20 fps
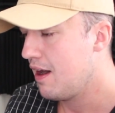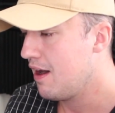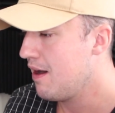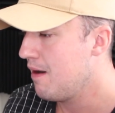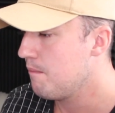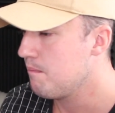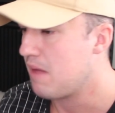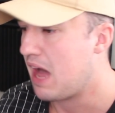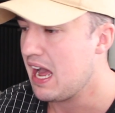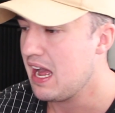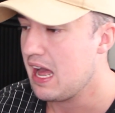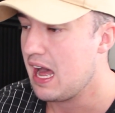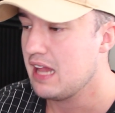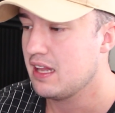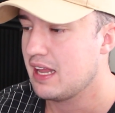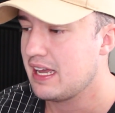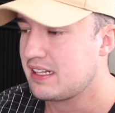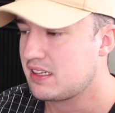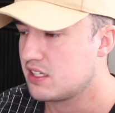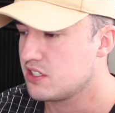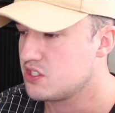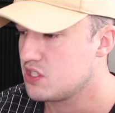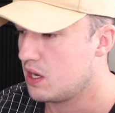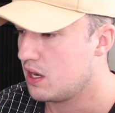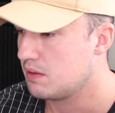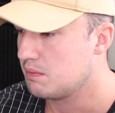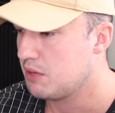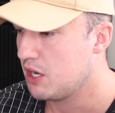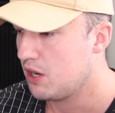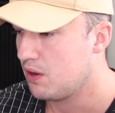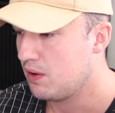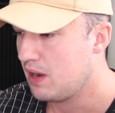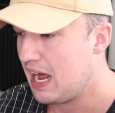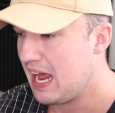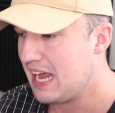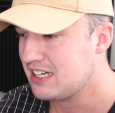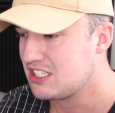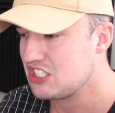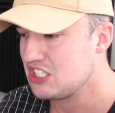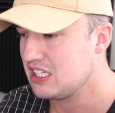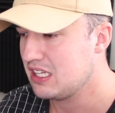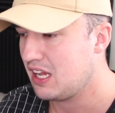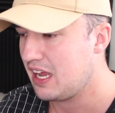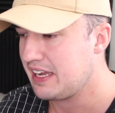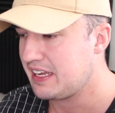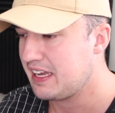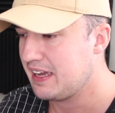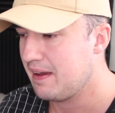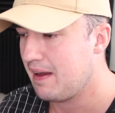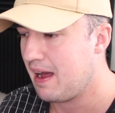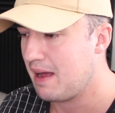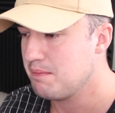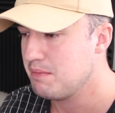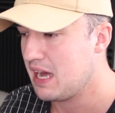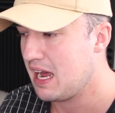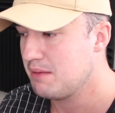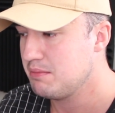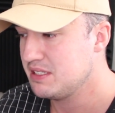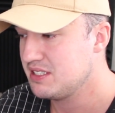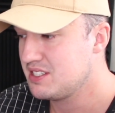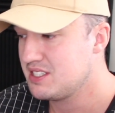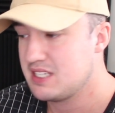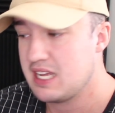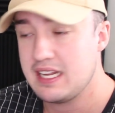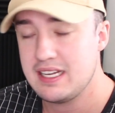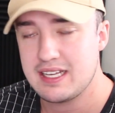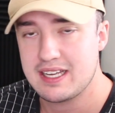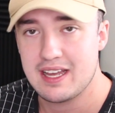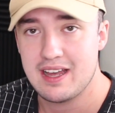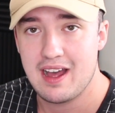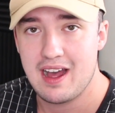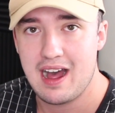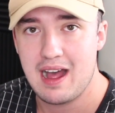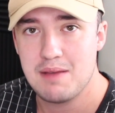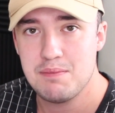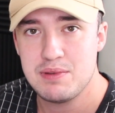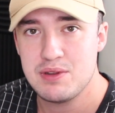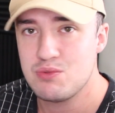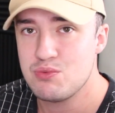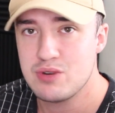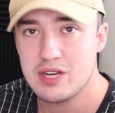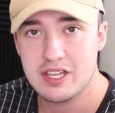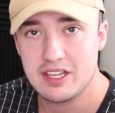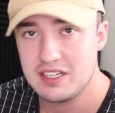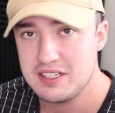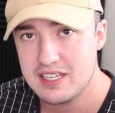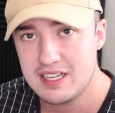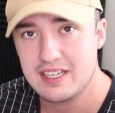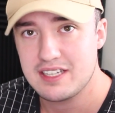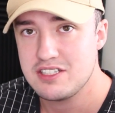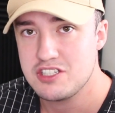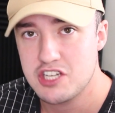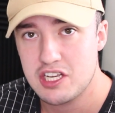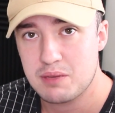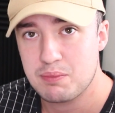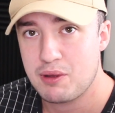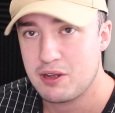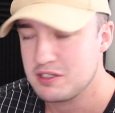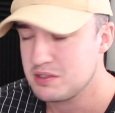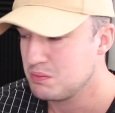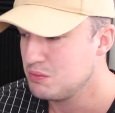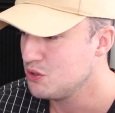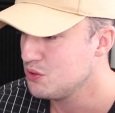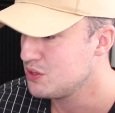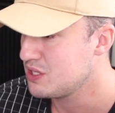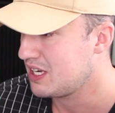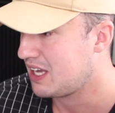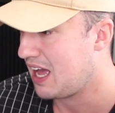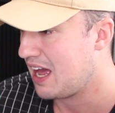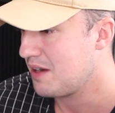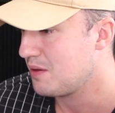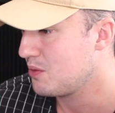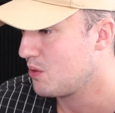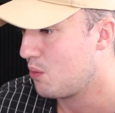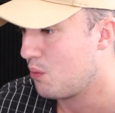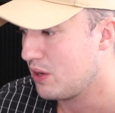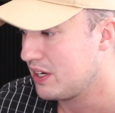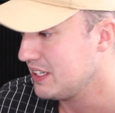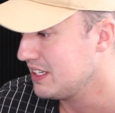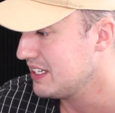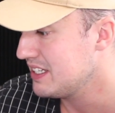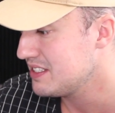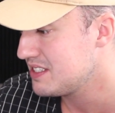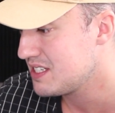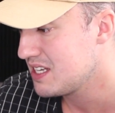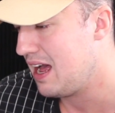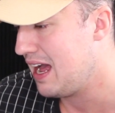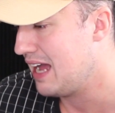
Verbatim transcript: I like the song, bro. I actually like it. I've been stating it. I've been really digging Jake Paul's music. I don't know what it is.